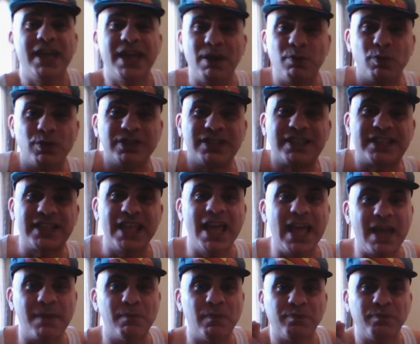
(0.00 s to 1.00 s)
It was
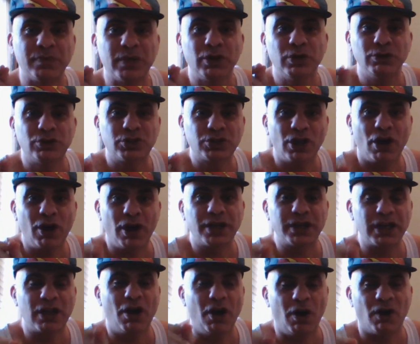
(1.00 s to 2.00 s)
them who
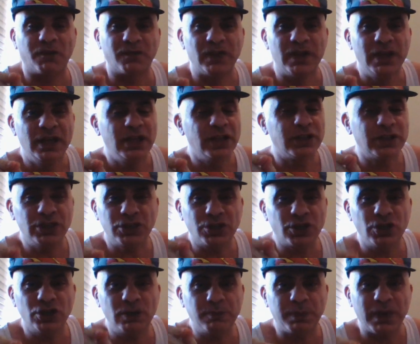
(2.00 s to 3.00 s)
started it off. This
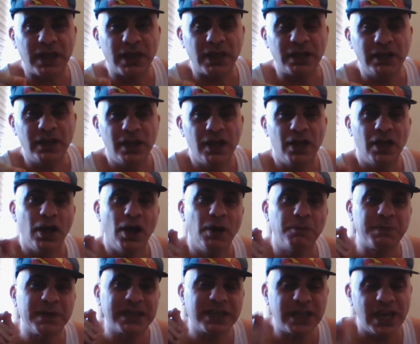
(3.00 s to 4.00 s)
could have been a
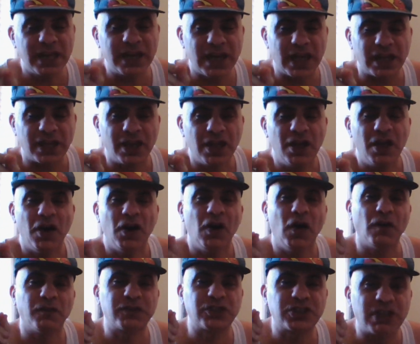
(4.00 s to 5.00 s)
beginning
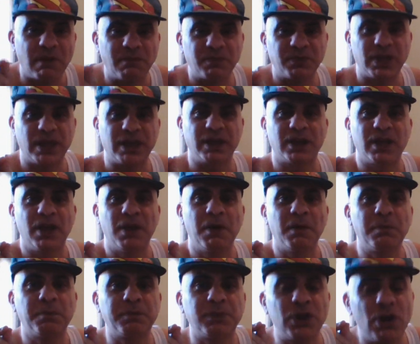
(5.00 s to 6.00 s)
of something
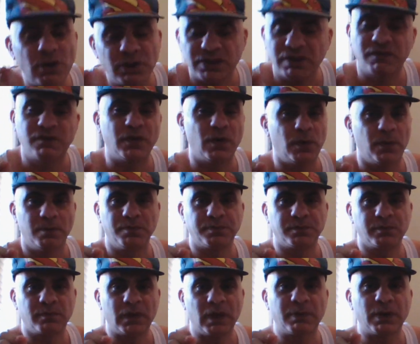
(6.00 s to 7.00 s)
beautiful.
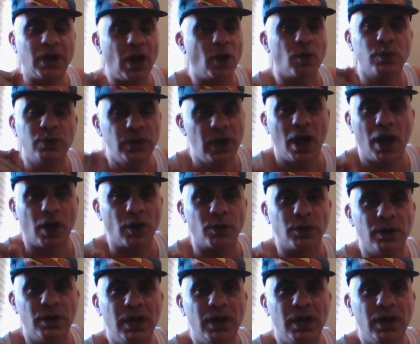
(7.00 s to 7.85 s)
But oh no,